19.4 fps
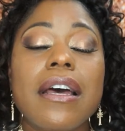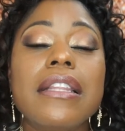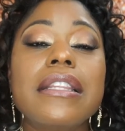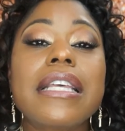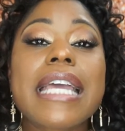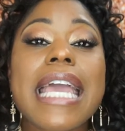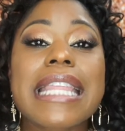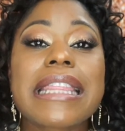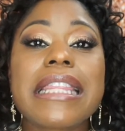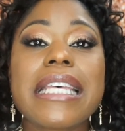
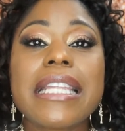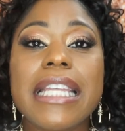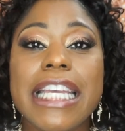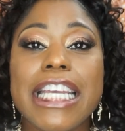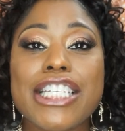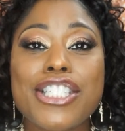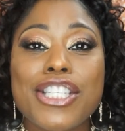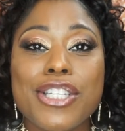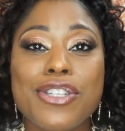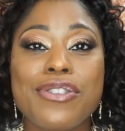look at the
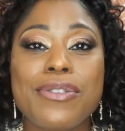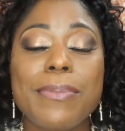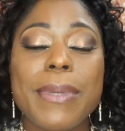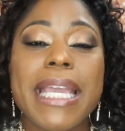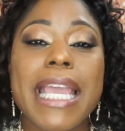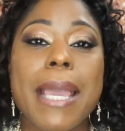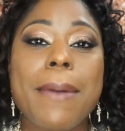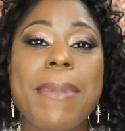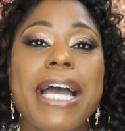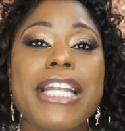link, excuse
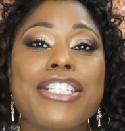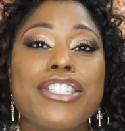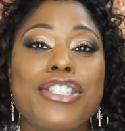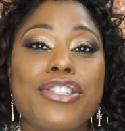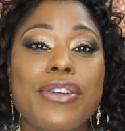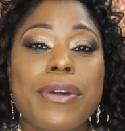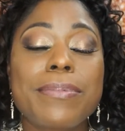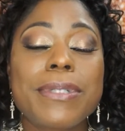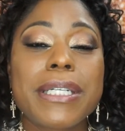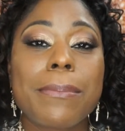me, in my
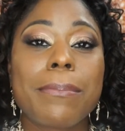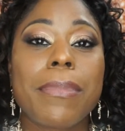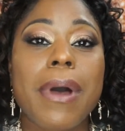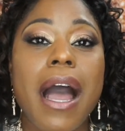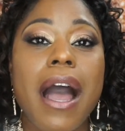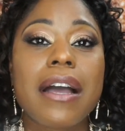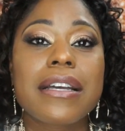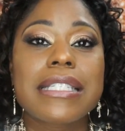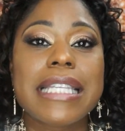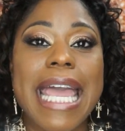description
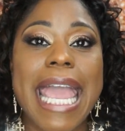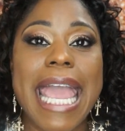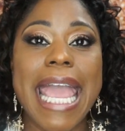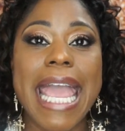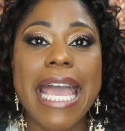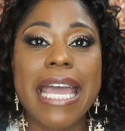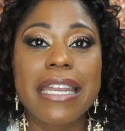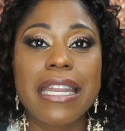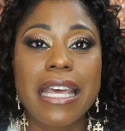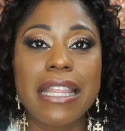box
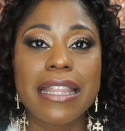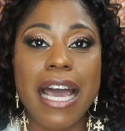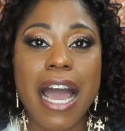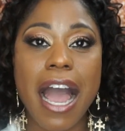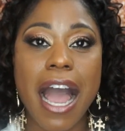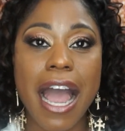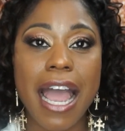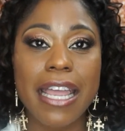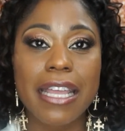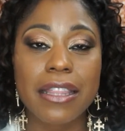and
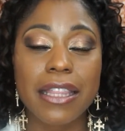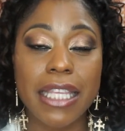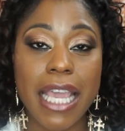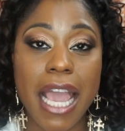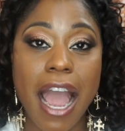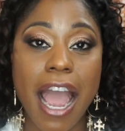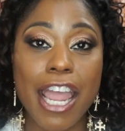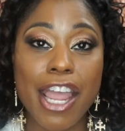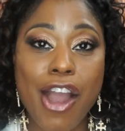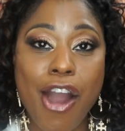the
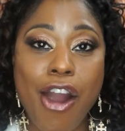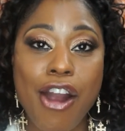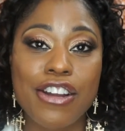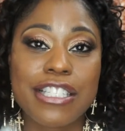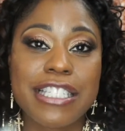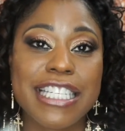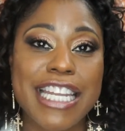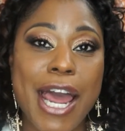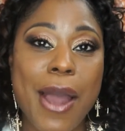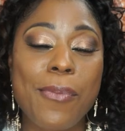
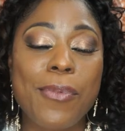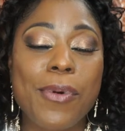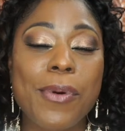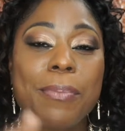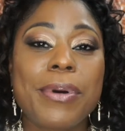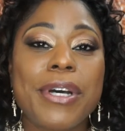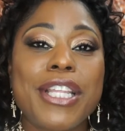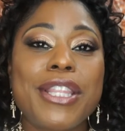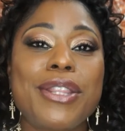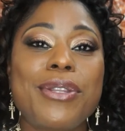iCards that I will
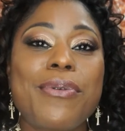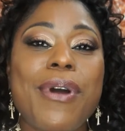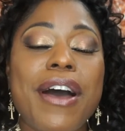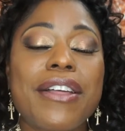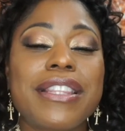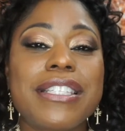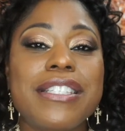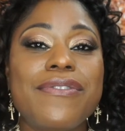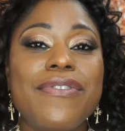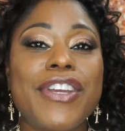put
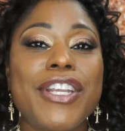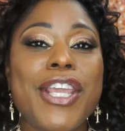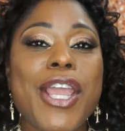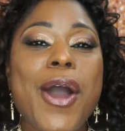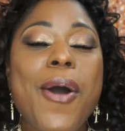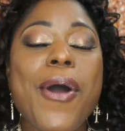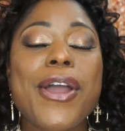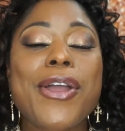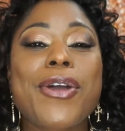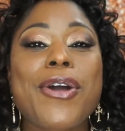throughout this
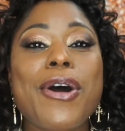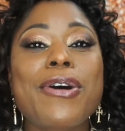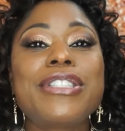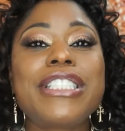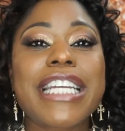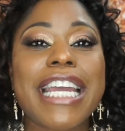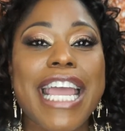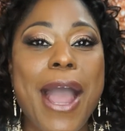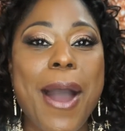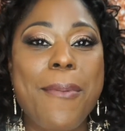video, and go
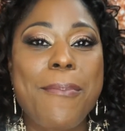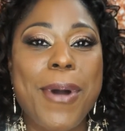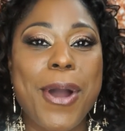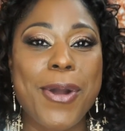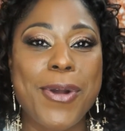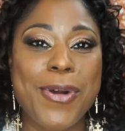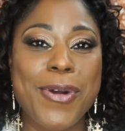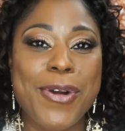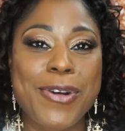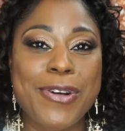check out my
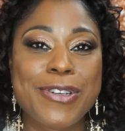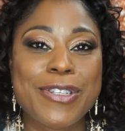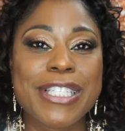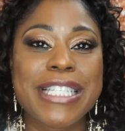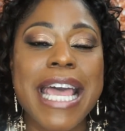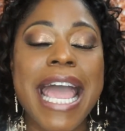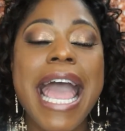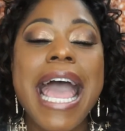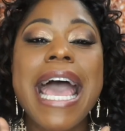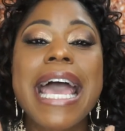
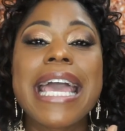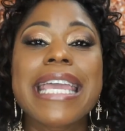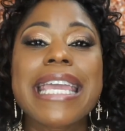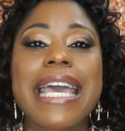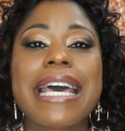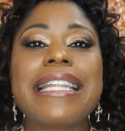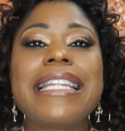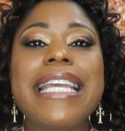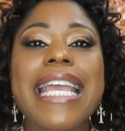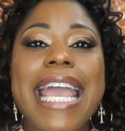girls
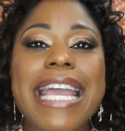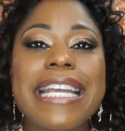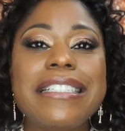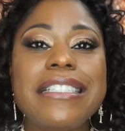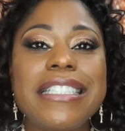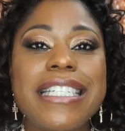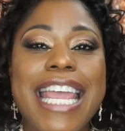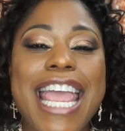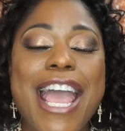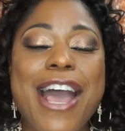Kelli
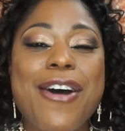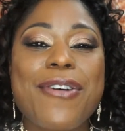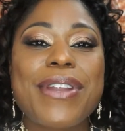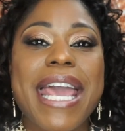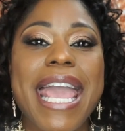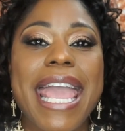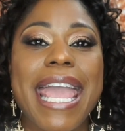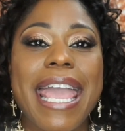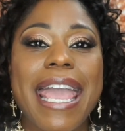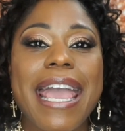H Town
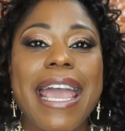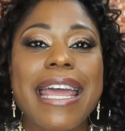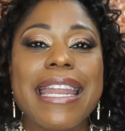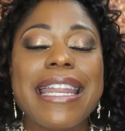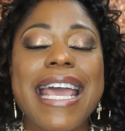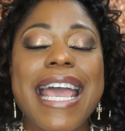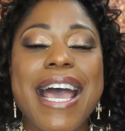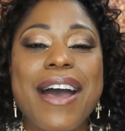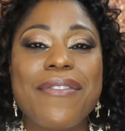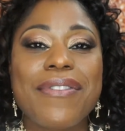and
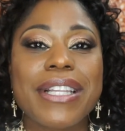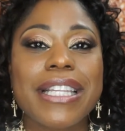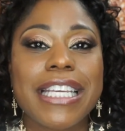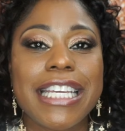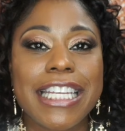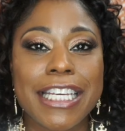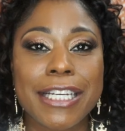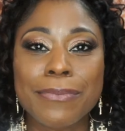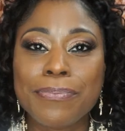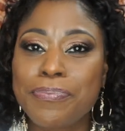
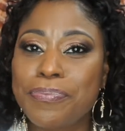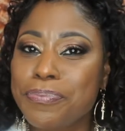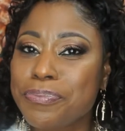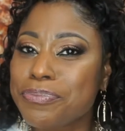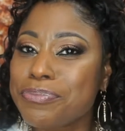Evelina.